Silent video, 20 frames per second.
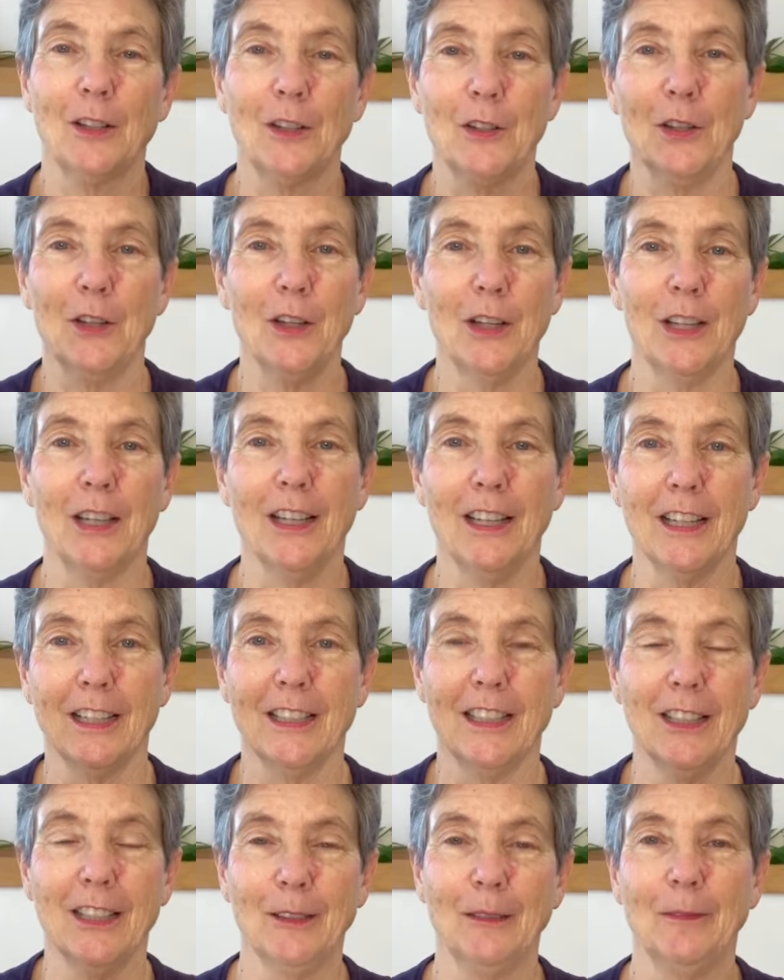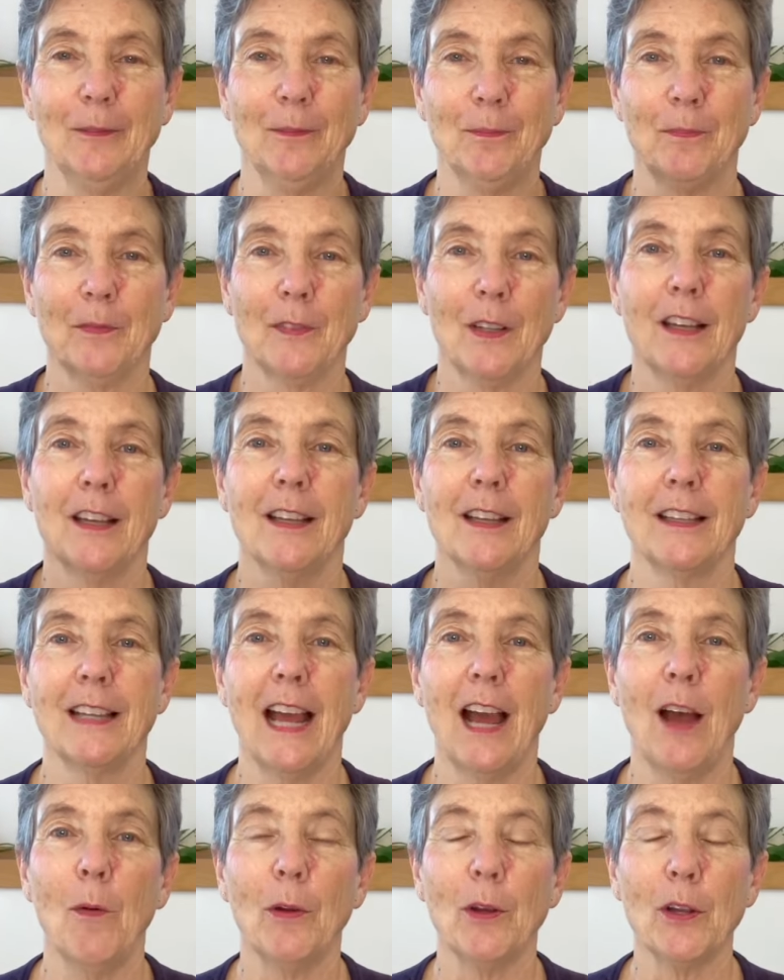Good.
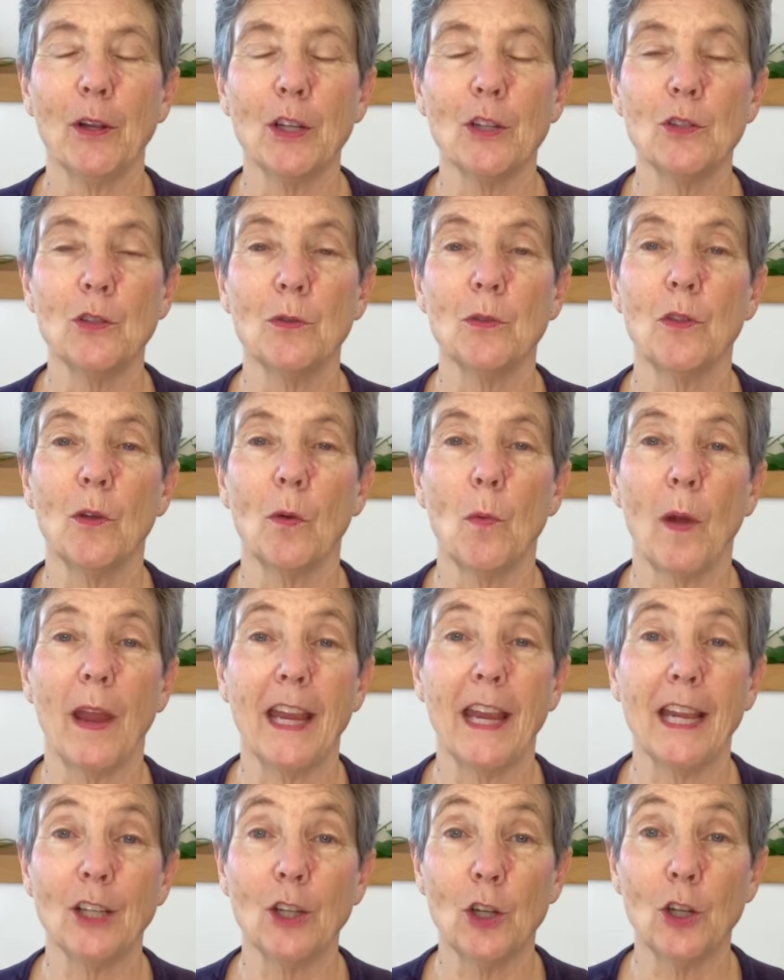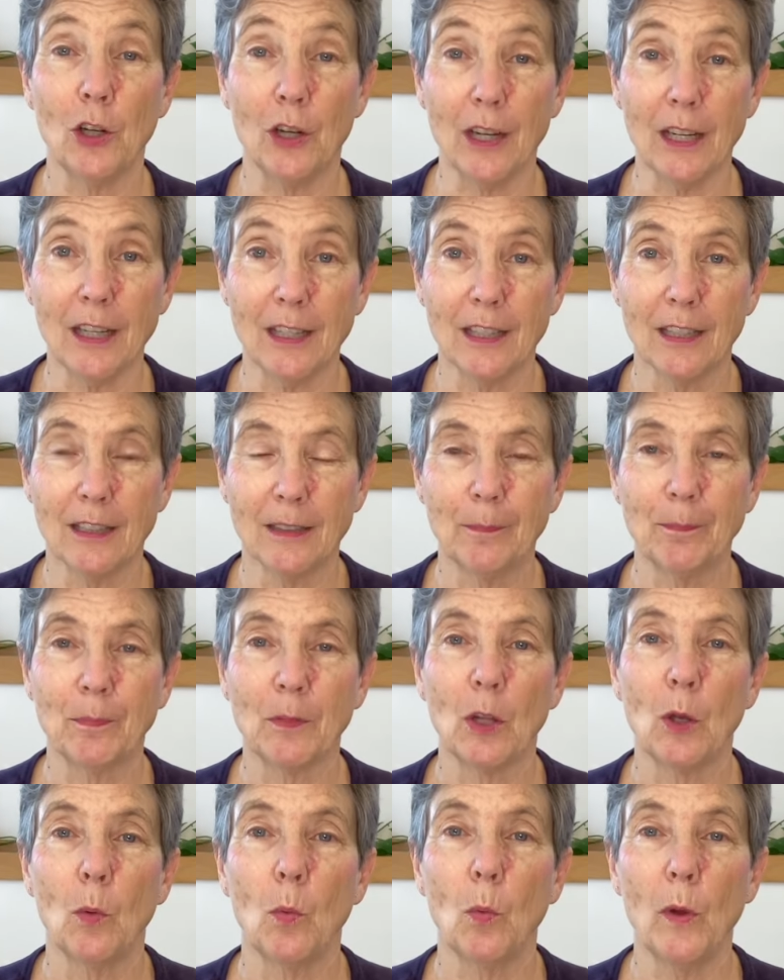Now we're going to do the Wayne Cook.
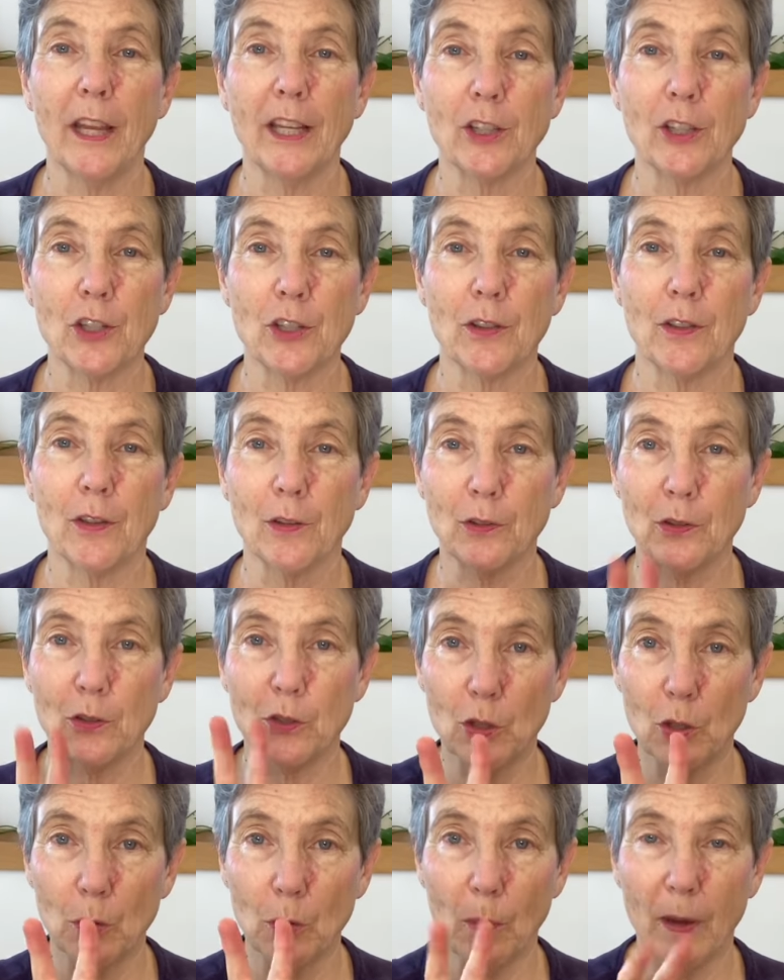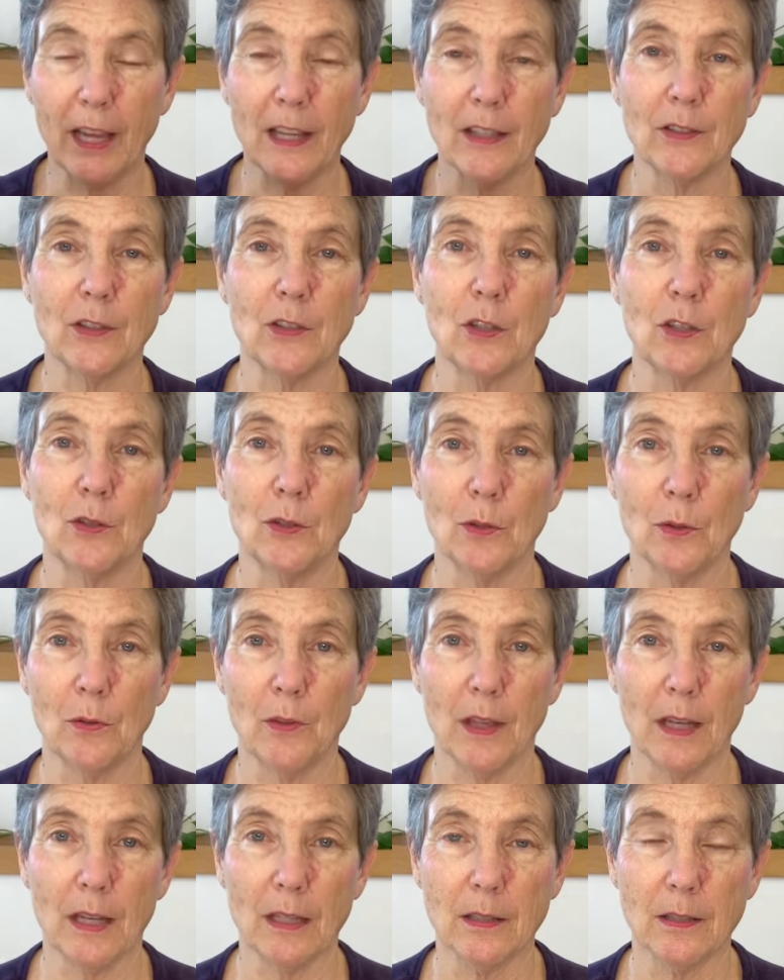Which there's two ways to do
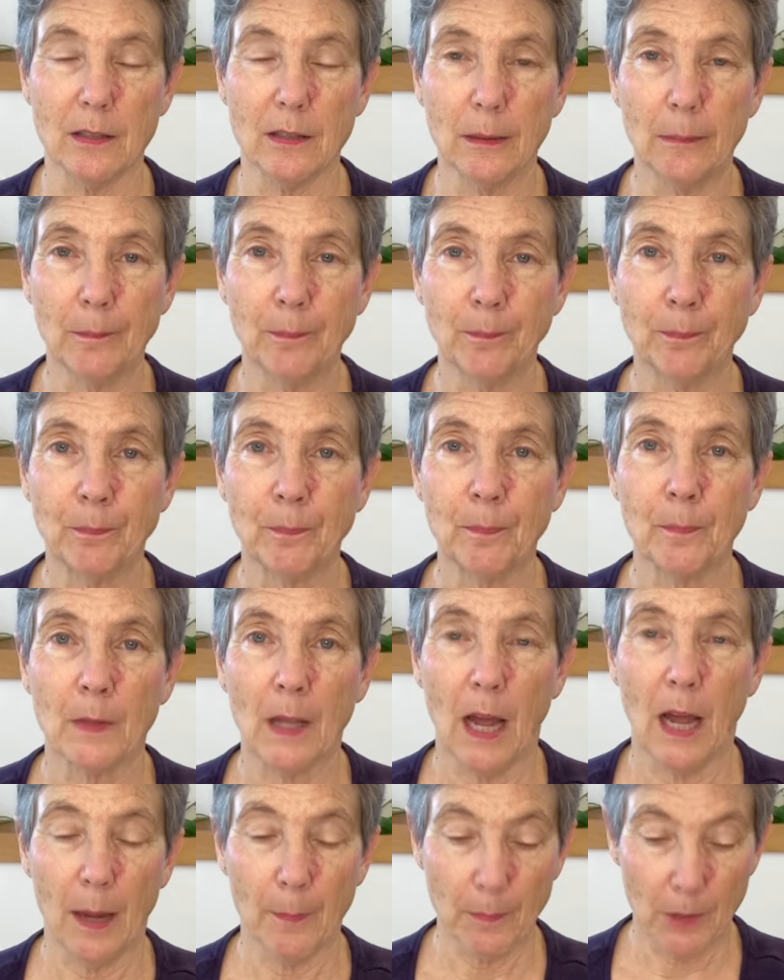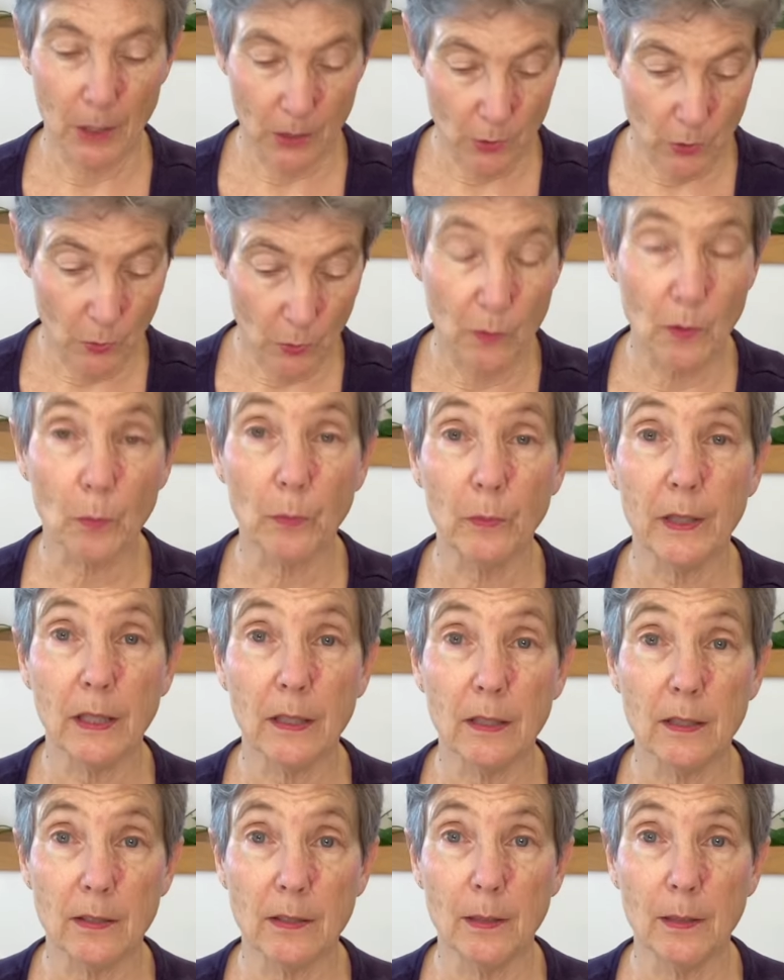this. I'm going to do the
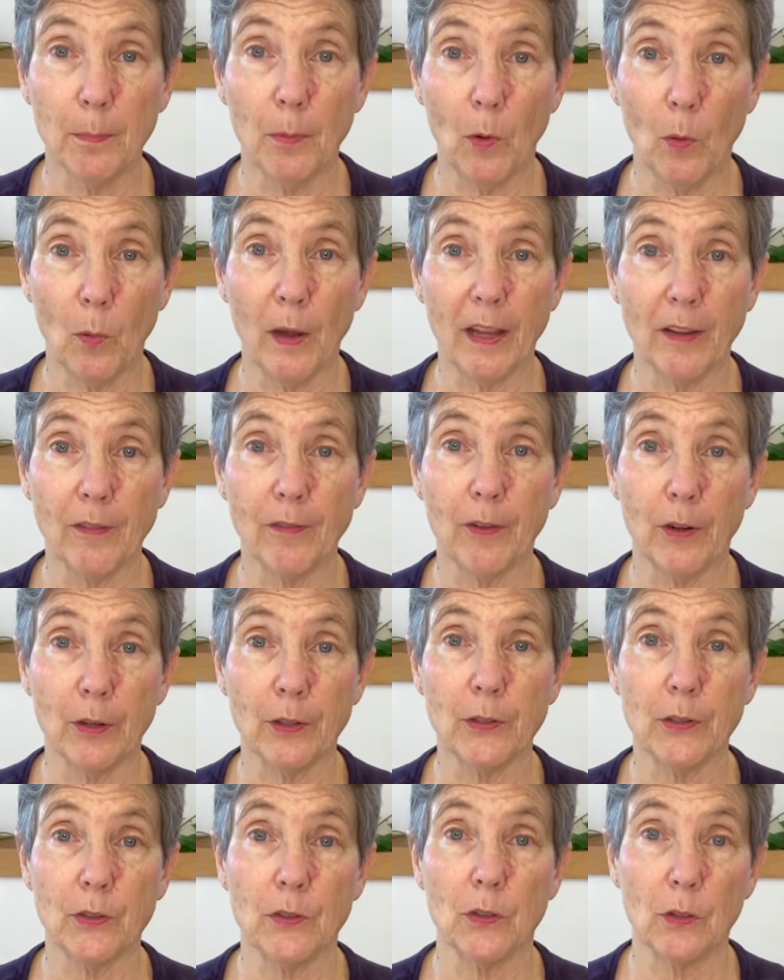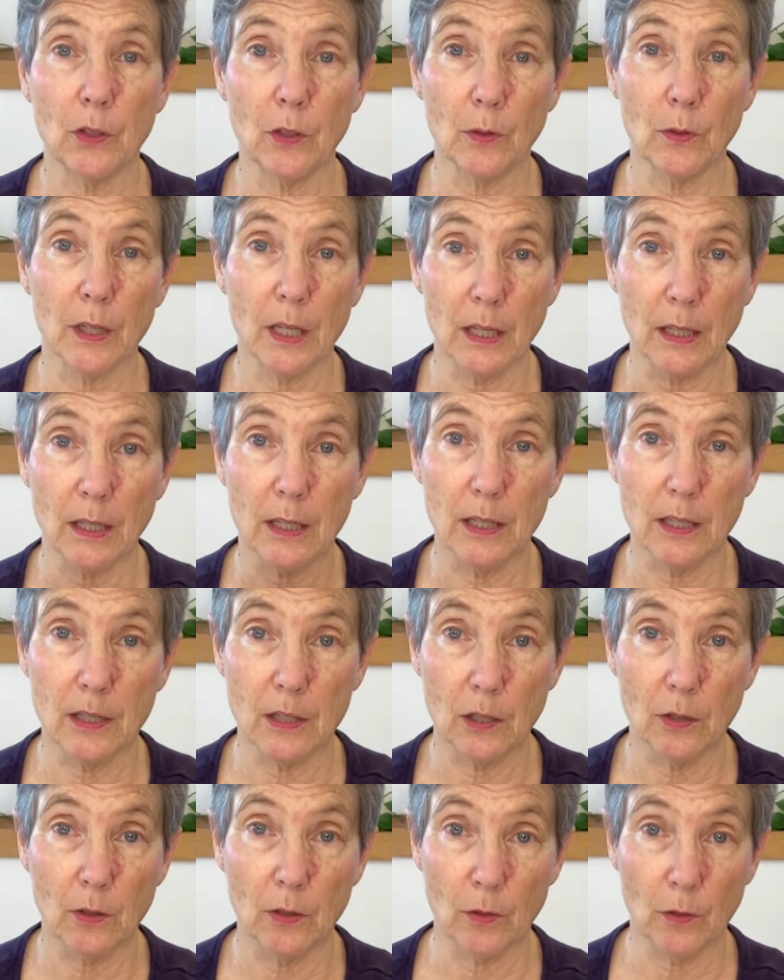really simple way first, so you can
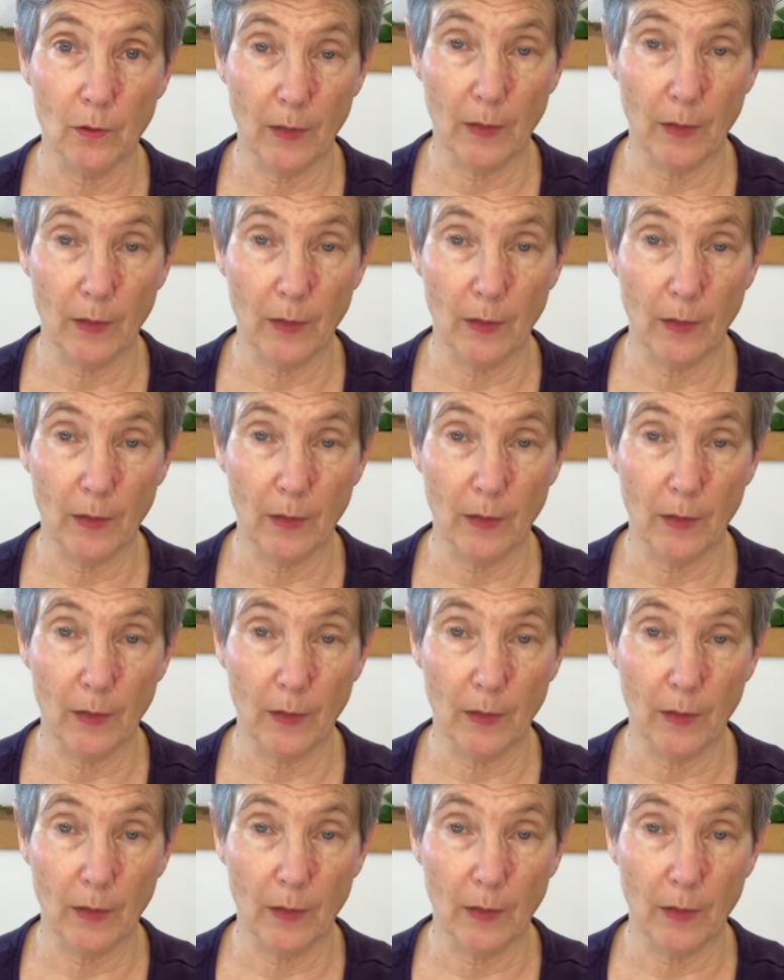continue